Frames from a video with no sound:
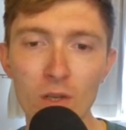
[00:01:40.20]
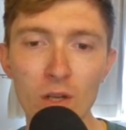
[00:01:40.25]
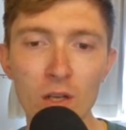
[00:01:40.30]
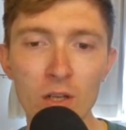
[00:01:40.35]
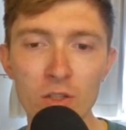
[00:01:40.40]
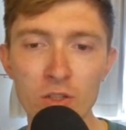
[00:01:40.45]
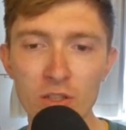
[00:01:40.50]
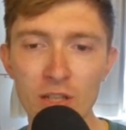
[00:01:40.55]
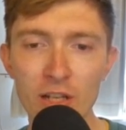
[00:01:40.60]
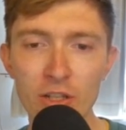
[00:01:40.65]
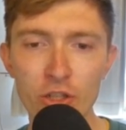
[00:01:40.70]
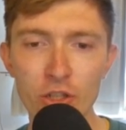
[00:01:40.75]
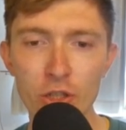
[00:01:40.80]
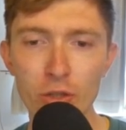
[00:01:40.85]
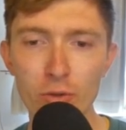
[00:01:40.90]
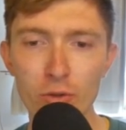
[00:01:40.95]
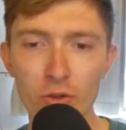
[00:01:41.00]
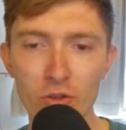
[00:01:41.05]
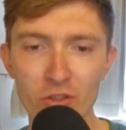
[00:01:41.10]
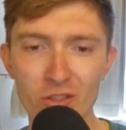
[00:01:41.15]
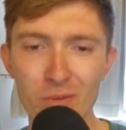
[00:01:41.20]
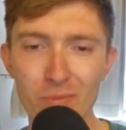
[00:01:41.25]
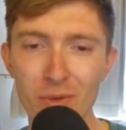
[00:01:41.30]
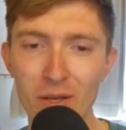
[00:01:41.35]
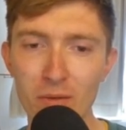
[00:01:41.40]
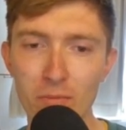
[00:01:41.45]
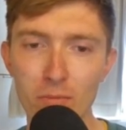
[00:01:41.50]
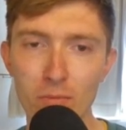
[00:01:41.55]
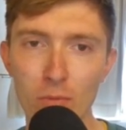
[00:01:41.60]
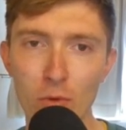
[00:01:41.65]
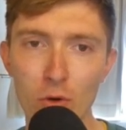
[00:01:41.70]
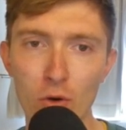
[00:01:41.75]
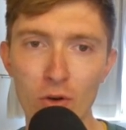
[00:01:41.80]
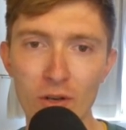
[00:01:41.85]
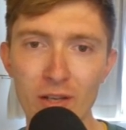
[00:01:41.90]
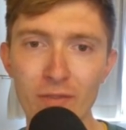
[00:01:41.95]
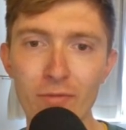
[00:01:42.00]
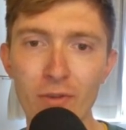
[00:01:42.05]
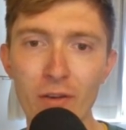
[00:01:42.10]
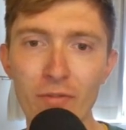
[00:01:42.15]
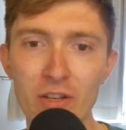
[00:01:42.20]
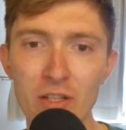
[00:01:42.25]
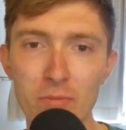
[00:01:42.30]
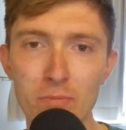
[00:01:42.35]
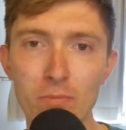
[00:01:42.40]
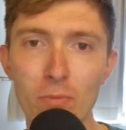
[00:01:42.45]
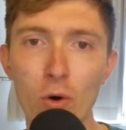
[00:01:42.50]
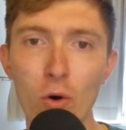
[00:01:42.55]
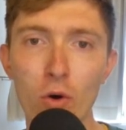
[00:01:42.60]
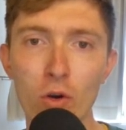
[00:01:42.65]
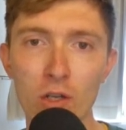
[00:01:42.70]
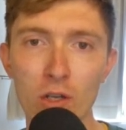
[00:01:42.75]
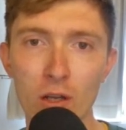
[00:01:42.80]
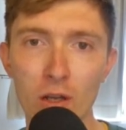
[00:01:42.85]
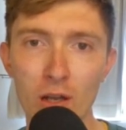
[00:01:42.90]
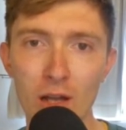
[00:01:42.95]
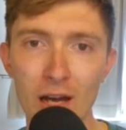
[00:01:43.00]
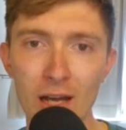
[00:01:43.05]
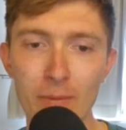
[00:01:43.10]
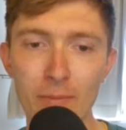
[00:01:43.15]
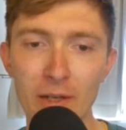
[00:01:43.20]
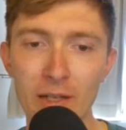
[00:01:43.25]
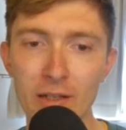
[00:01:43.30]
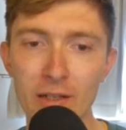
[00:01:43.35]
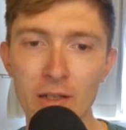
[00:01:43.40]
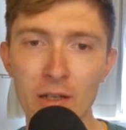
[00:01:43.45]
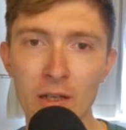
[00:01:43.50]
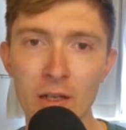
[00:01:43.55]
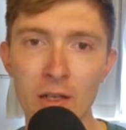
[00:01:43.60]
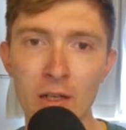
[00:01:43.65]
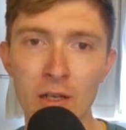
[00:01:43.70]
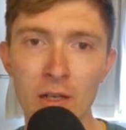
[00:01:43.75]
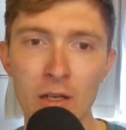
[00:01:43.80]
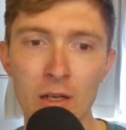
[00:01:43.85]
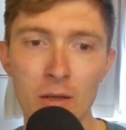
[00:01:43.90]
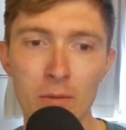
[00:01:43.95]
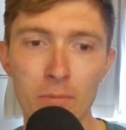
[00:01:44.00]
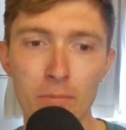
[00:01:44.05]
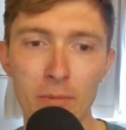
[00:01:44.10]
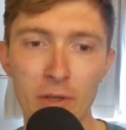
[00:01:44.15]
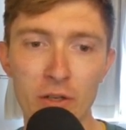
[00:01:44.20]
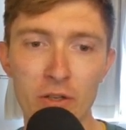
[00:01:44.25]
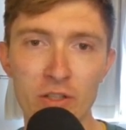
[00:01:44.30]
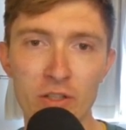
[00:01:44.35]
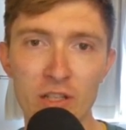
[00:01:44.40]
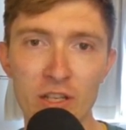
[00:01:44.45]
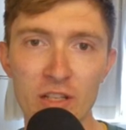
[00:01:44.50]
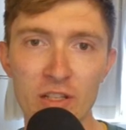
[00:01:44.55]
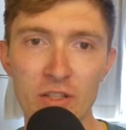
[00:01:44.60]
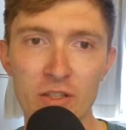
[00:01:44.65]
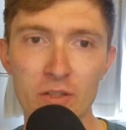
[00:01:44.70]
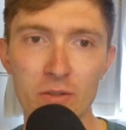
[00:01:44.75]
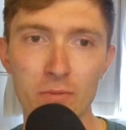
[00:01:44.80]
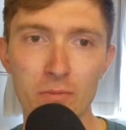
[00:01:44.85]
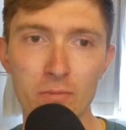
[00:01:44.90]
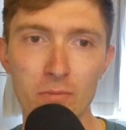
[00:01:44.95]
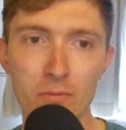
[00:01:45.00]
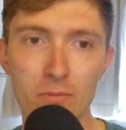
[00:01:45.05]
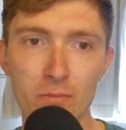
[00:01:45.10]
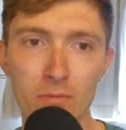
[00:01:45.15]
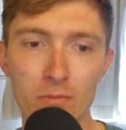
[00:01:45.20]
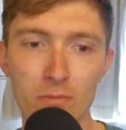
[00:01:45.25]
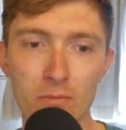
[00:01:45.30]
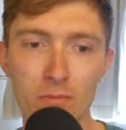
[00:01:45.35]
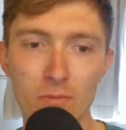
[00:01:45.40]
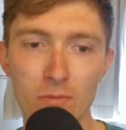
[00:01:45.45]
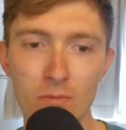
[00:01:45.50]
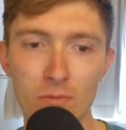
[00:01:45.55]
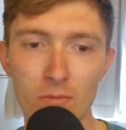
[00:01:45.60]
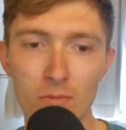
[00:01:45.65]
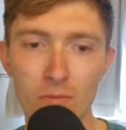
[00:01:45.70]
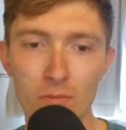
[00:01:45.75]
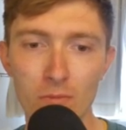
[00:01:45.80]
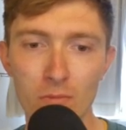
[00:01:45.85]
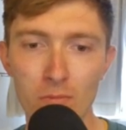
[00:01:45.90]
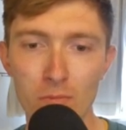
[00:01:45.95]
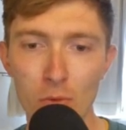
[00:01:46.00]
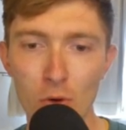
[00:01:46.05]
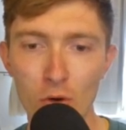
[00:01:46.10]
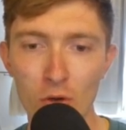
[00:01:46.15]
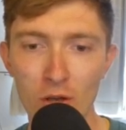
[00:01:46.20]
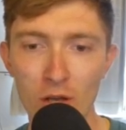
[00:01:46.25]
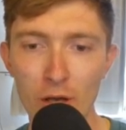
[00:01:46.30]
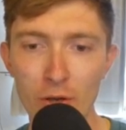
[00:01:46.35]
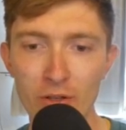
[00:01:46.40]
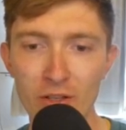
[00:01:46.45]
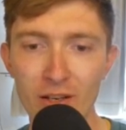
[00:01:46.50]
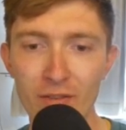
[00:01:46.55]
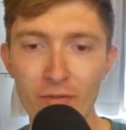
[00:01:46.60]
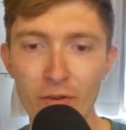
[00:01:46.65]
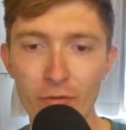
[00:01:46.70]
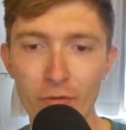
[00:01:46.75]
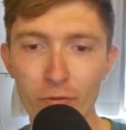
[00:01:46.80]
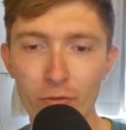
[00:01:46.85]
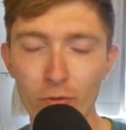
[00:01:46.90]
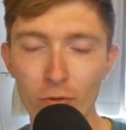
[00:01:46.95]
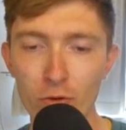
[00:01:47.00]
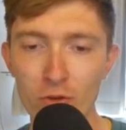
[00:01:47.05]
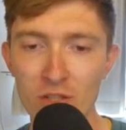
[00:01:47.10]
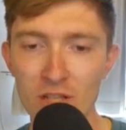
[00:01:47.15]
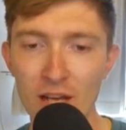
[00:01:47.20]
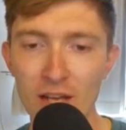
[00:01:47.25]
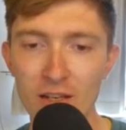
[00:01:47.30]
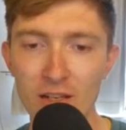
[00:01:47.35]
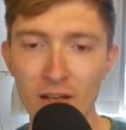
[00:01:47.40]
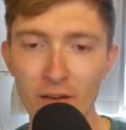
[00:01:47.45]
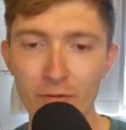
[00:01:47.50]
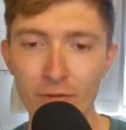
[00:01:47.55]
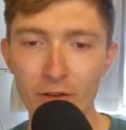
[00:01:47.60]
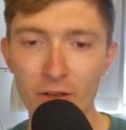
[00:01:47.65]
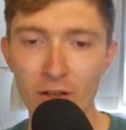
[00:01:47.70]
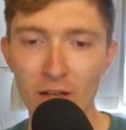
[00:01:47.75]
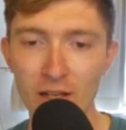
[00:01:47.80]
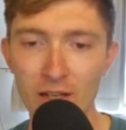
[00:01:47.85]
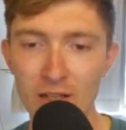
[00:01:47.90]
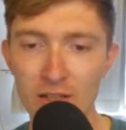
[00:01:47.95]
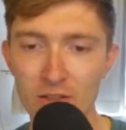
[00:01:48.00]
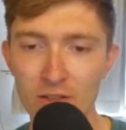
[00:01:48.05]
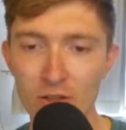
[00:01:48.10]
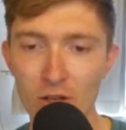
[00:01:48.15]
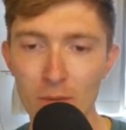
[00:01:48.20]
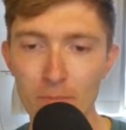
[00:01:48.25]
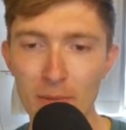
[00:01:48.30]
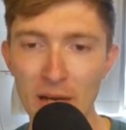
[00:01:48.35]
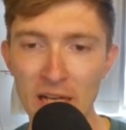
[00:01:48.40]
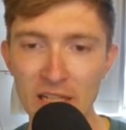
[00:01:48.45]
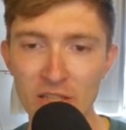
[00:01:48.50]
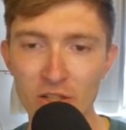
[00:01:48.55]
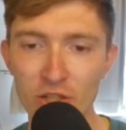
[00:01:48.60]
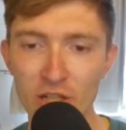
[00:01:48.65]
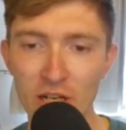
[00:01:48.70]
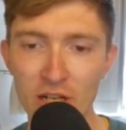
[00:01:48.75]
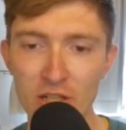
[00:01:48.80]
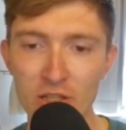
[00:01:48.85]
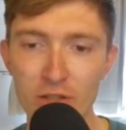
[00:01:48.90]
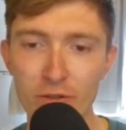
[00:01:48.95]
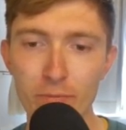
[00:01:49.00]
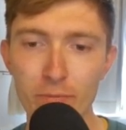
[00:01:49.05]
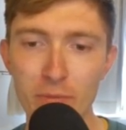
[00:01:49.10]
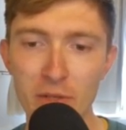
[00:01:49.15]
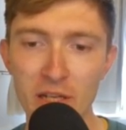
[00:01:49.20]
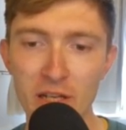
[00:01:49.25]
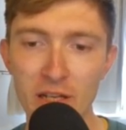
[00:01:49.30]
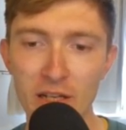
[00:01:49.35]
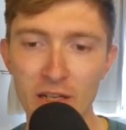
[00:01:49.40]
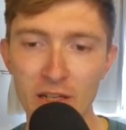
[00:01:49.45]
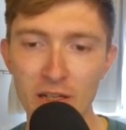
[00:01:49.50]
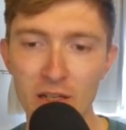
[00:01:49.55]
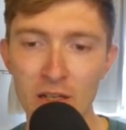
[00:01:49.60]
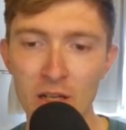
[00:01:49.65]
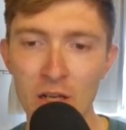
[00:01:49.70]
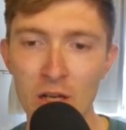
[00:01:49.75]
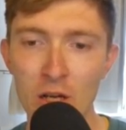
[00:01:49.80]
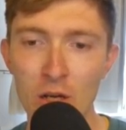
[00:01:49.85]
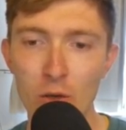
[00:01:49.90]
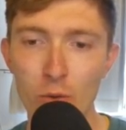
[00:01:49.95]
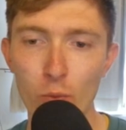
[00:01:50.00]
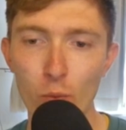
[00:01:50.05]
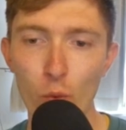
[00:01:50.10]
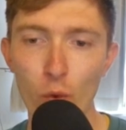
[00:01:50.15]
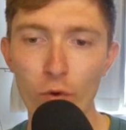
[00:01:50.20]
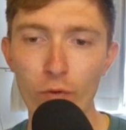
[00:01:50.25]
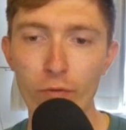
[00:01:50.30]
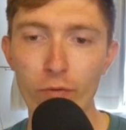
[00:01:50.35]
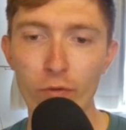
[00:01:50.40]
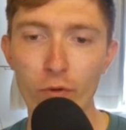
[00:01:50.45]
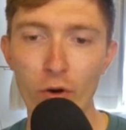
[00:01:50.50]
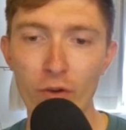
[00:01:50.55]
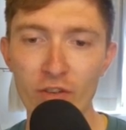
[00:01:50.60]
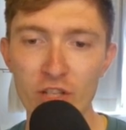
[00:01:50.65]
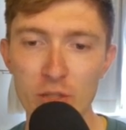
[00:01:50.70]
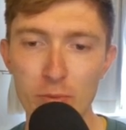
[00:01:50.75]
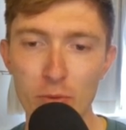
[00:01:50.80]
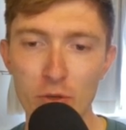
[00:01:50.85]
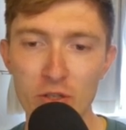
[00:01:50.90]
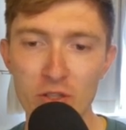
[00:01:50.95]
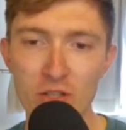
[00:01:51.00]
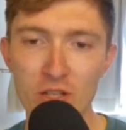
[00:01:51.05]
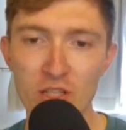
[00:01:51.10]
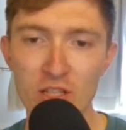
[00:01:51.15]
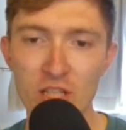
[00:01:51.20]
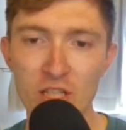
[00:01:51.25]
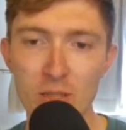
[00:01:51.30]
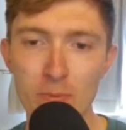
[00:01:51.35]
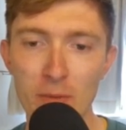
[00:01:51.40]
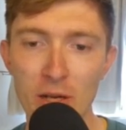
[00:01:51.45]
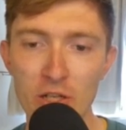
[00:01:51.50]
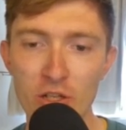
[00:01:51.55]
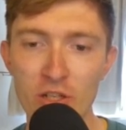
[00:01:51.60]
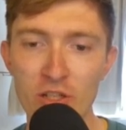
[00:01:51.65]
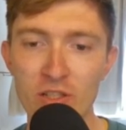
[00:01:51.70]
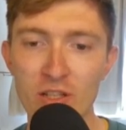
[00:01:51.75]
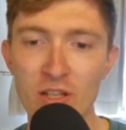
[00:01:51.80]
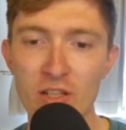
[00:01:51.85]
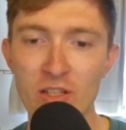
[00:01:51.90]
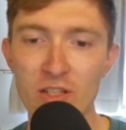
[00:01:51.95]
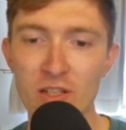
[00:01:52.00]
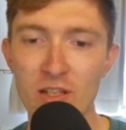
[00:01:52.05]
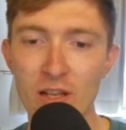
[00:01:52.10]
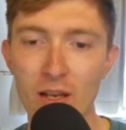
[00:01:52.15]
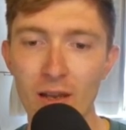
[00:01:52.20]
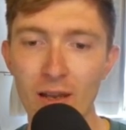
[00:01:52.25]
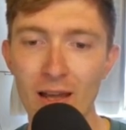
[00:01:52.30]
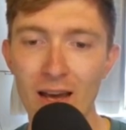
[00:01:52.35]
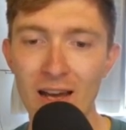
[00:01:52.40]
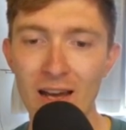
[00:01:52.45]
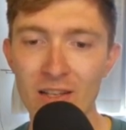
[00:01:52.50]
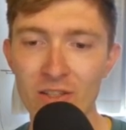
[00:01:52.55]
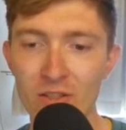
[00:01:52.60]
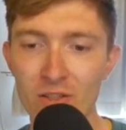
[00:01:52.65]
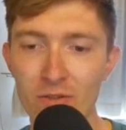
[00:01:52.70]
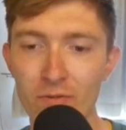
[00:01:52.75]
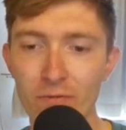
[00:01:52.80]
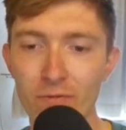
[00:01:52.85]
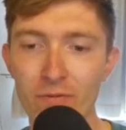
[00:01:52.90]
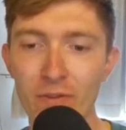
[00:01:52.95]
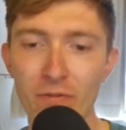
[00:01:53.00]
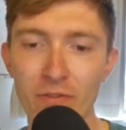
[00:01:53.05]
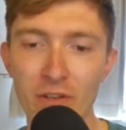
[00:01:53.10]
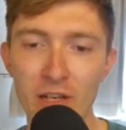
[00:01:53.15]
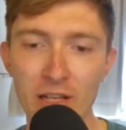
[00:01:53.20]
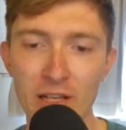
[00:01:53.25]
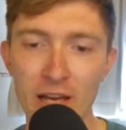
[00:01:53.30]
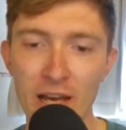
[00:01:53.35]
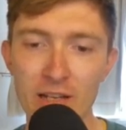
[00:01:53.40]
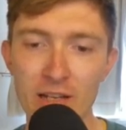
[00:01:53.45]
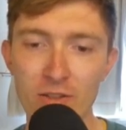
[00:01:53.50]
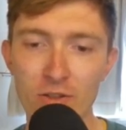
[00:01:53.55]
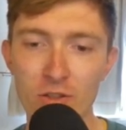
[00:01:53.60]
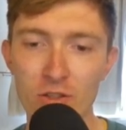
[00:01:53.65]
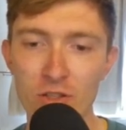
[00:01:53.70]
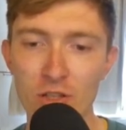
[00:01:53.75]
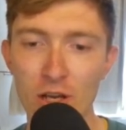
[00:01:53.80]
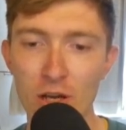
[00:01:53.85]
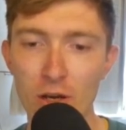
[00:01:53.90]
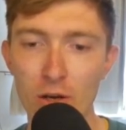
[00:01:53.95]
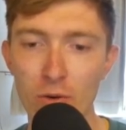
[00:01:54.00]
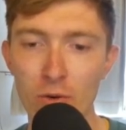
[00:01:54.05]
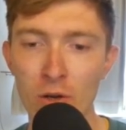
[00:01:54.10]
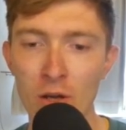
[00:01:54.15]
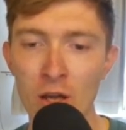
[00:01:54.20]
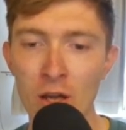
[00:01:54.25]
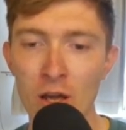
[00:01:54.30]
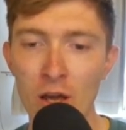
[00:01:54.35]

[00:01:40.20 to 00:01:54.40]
Stage 2 looks a bit more, even though there's more climbing, because it's more loaded in the front end, I feel like it's got a better chance of being one for the sprinters, especially since the last 50Ks or so.